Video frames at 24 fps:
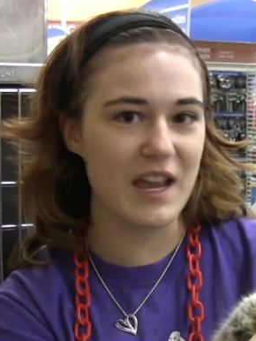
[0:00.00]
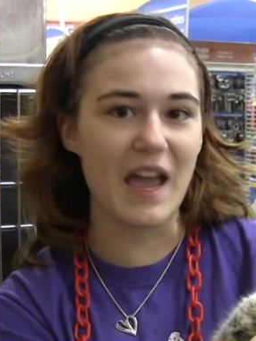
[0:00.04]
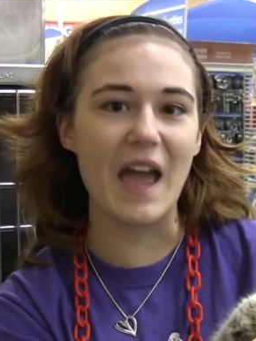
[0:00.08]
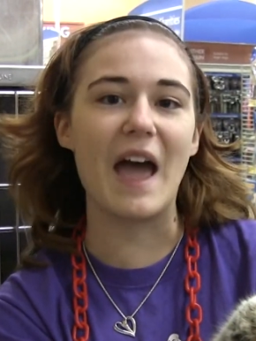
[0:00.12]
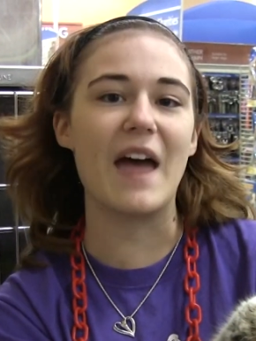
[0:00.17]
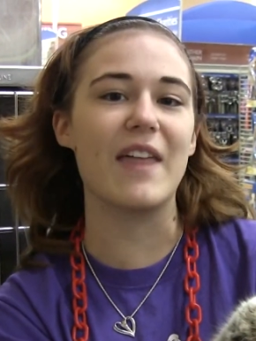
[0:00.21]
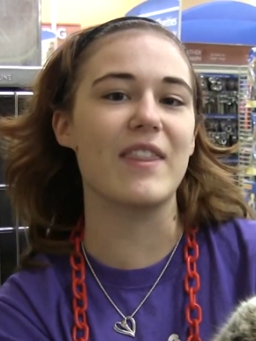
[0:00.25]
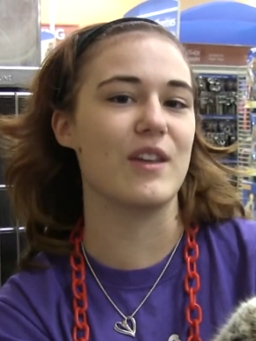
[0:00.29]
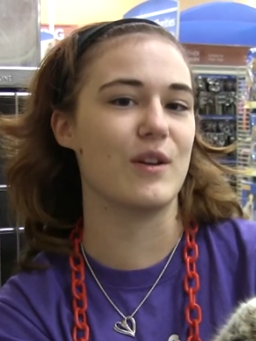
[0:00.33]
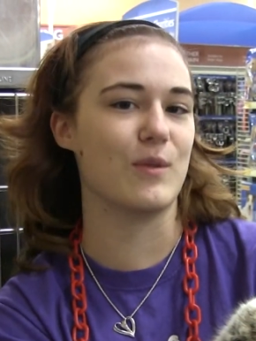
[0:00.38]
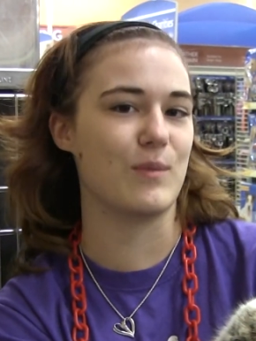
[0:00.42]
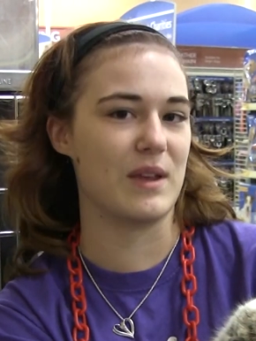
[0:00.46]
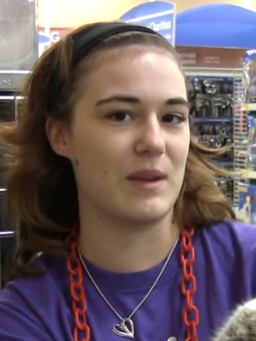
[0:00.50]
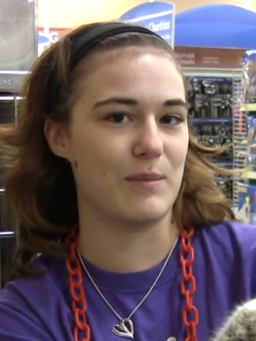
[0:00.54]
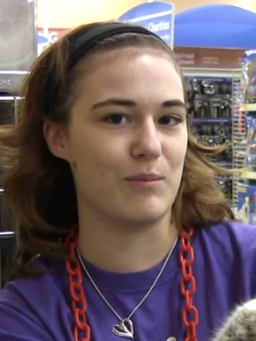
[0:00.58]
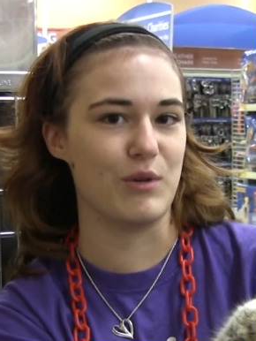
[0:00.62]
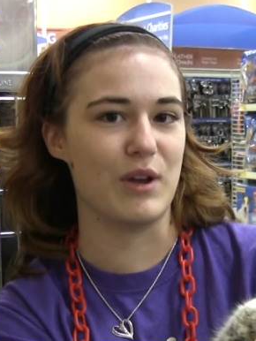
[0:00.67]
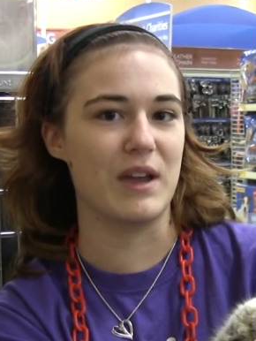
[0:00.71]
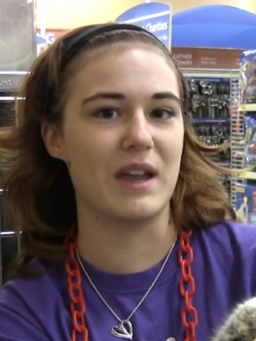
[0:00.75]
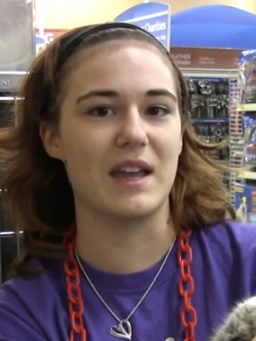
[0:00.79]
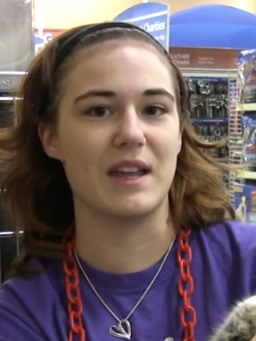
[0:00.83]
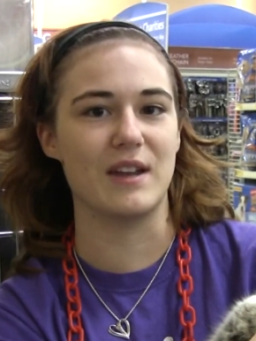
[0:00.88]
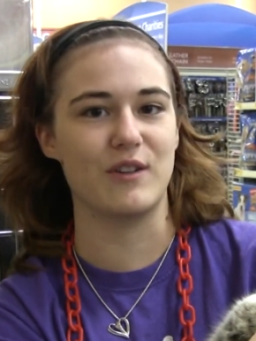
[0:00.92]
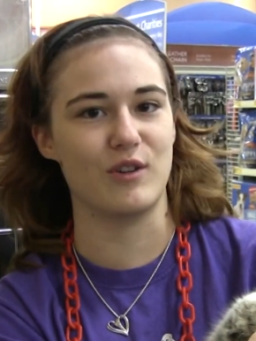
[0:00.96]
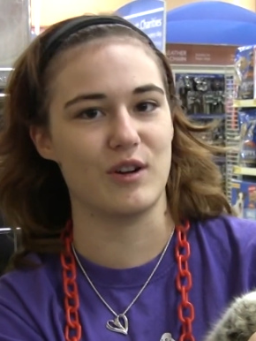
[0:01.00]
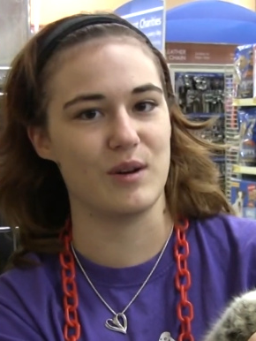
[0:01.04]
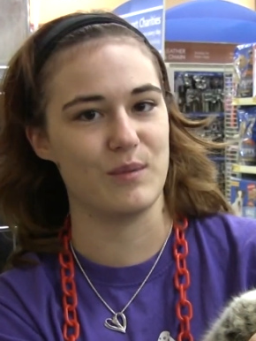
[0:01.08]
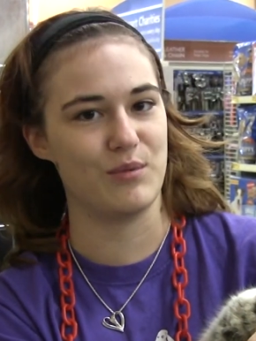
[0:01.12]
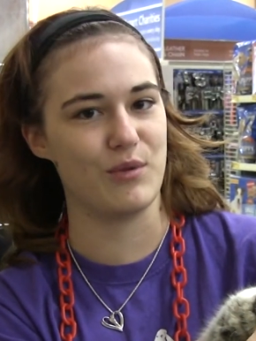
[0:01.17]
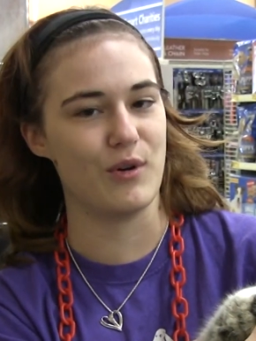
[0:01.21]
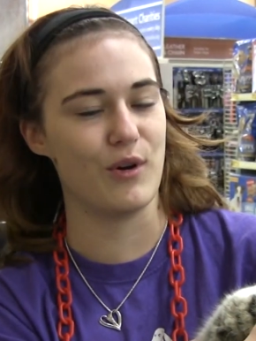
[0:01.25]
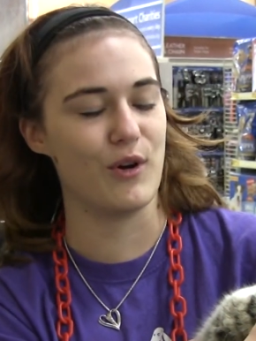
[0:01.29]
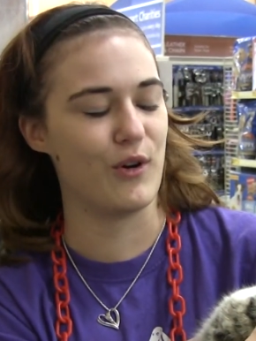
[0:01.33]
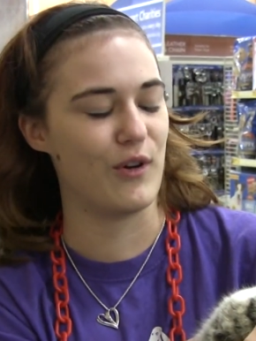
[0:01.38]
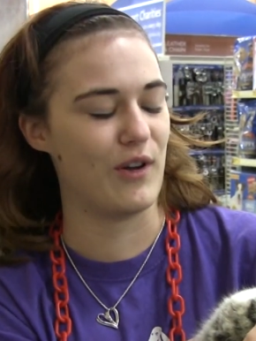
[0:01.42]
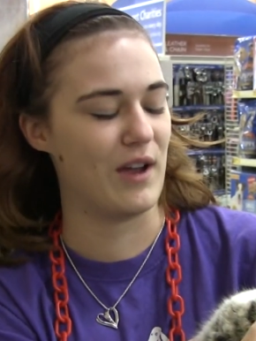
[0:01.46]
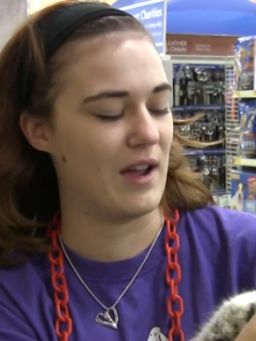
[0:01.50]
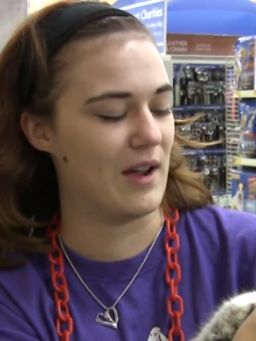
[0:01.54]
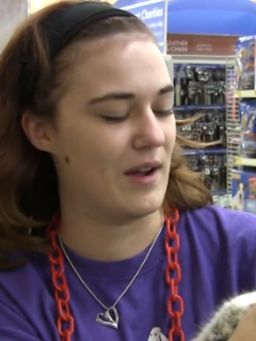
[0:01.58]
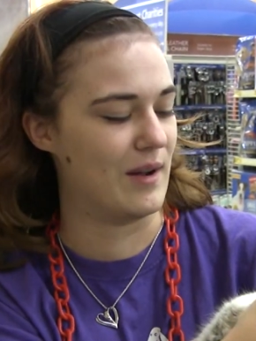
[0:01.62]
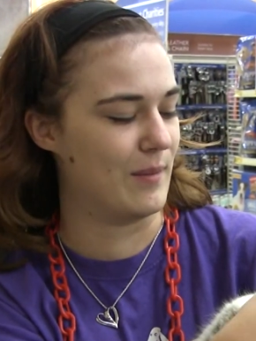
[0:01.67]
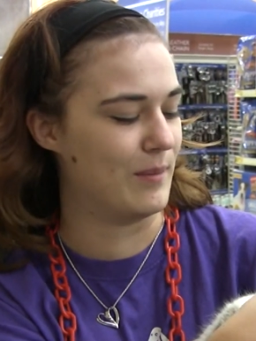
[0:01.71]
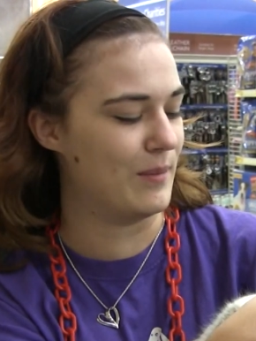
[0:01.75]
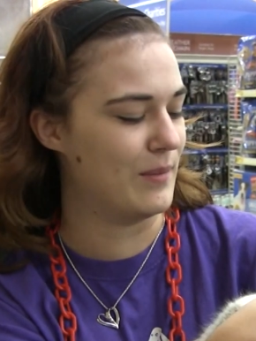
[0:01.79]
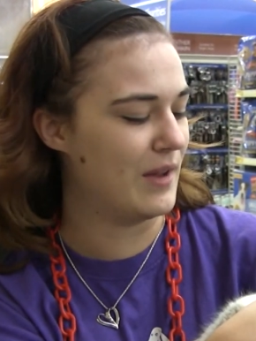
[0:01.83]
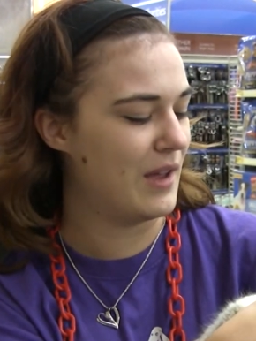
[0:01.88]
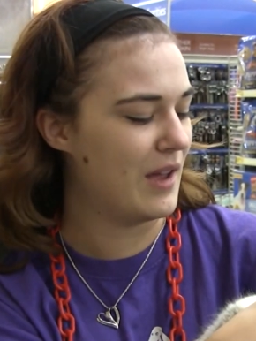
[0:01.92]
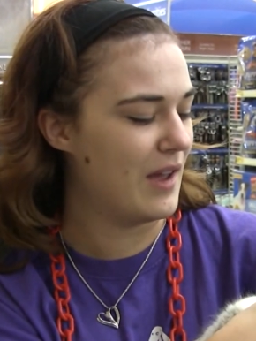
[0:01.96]
cat that we bring into our
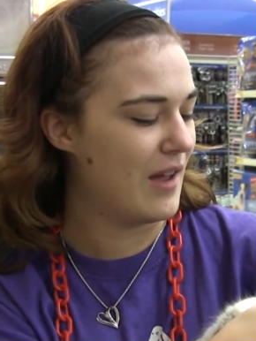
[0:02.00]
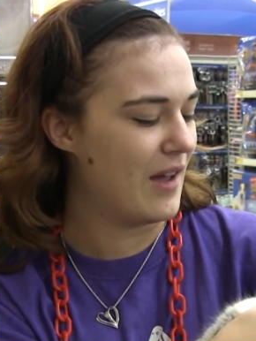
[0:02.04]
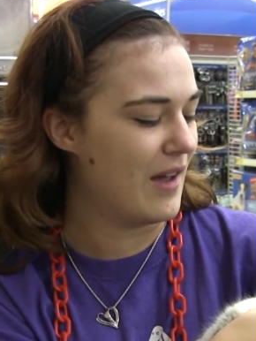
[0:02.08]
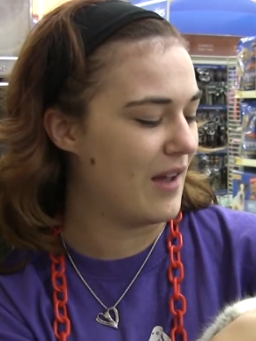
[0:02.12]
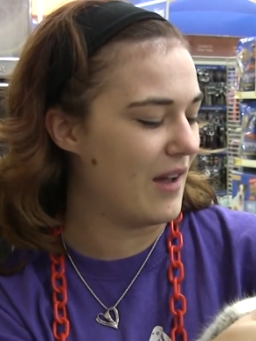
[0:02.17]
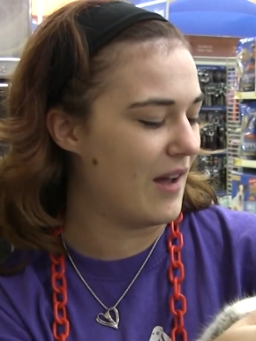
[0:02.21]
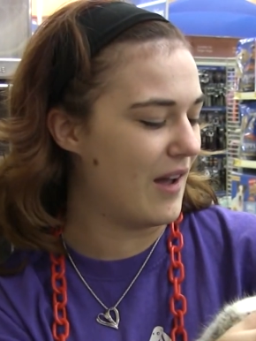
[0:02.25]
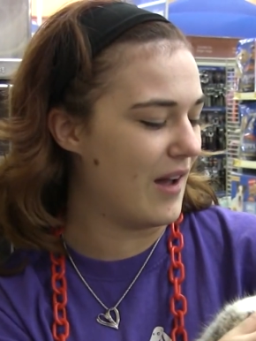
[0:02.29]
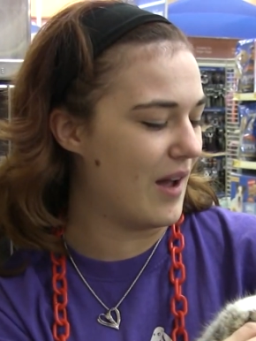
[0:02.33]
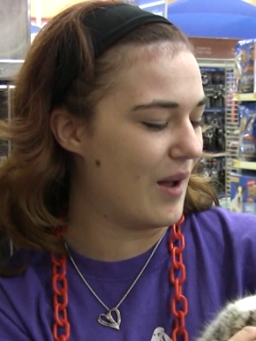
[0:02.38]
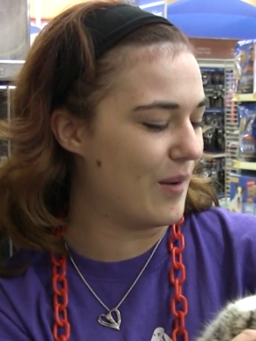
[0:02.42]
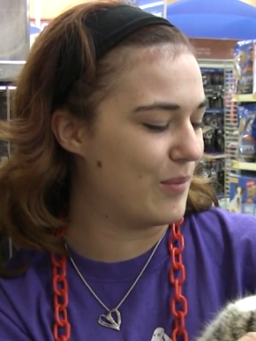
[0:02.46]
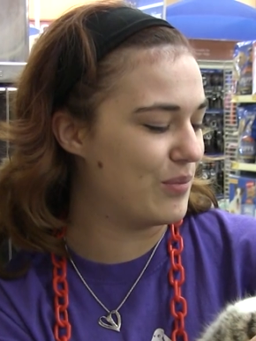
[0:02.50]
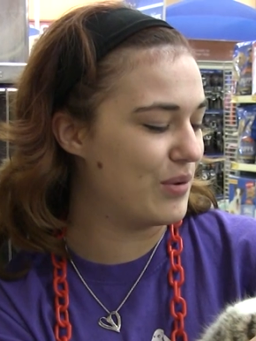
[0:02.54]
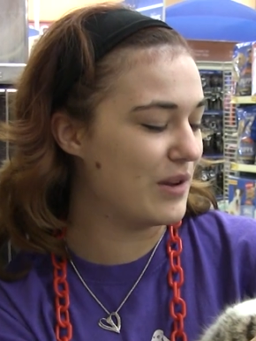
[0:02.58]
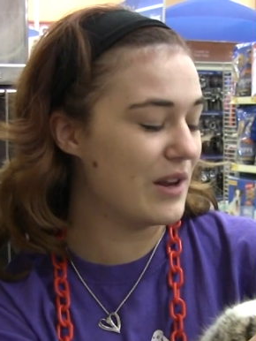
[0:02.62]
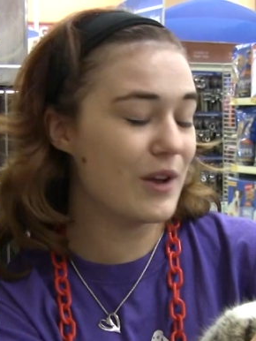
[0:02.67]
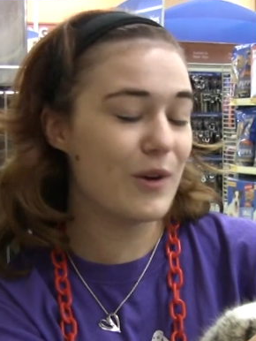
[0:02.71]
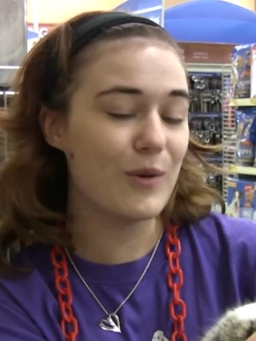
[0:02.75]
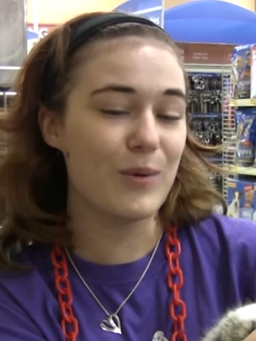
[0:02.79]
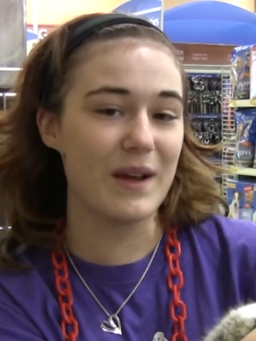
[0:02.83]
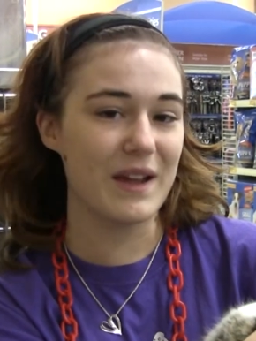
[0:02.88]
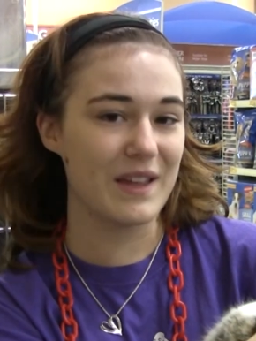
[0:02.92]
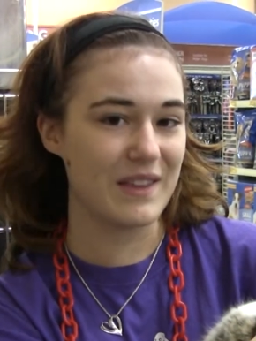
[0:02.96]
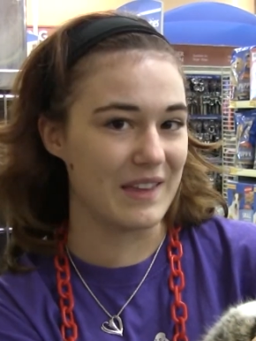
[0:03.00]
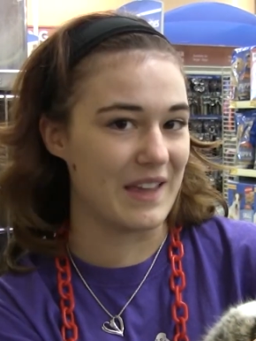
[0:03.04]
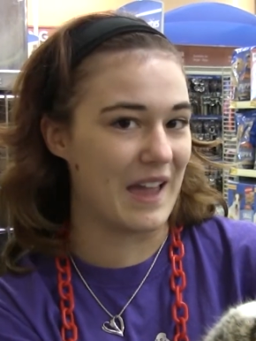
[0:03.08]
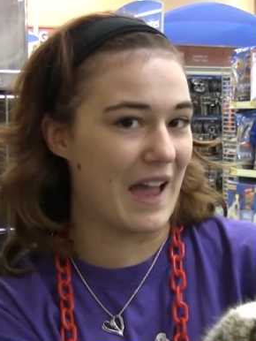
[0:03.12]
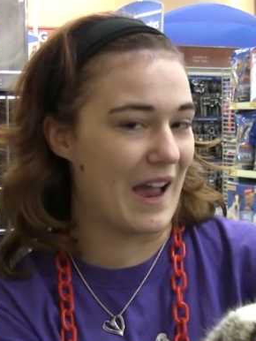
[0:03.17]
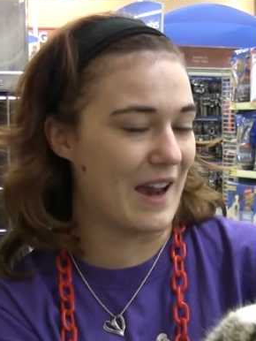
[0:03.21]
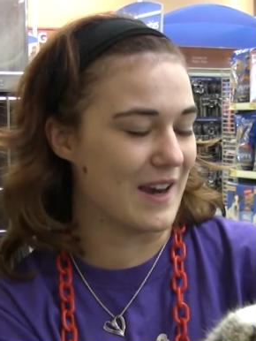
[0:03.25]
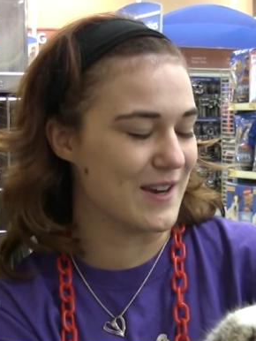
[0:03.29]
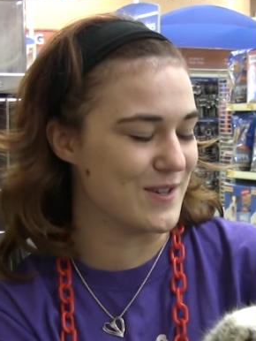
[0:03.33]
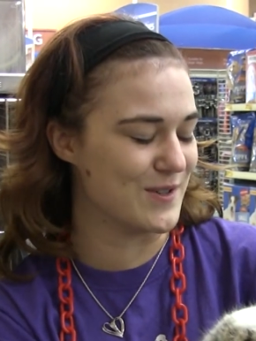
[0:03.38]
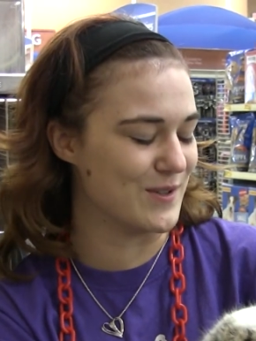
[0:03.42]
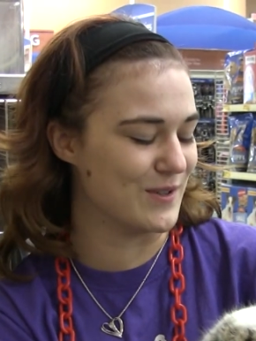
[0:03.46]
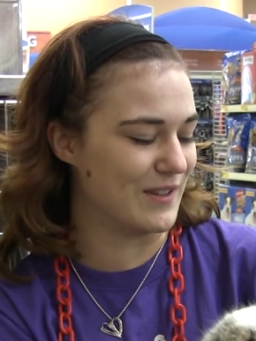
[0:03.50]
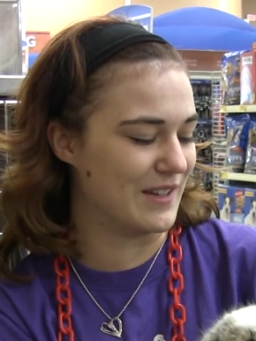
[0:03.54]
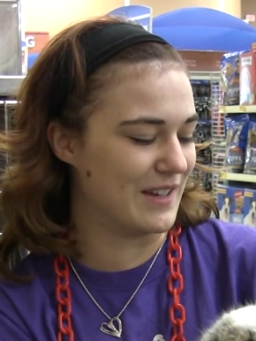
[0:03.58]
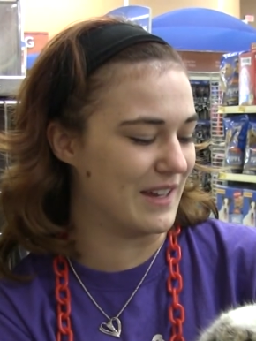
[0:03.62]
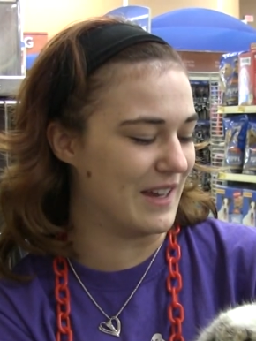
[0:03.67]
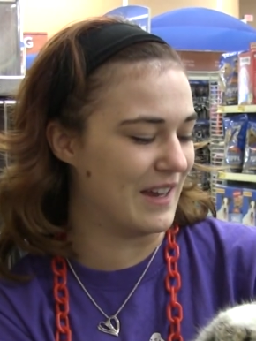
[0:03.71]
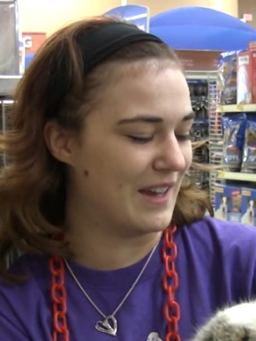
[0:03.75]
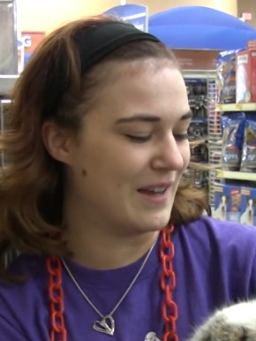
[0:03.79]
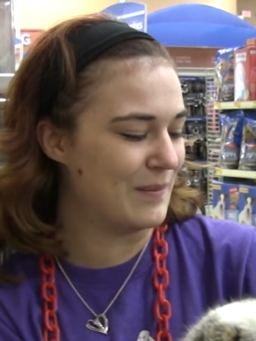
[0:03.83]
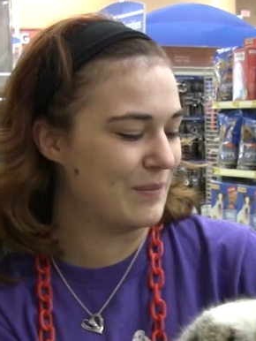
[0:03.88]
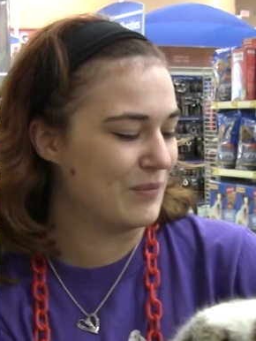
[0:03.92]
program uh, pretty quickly, actually.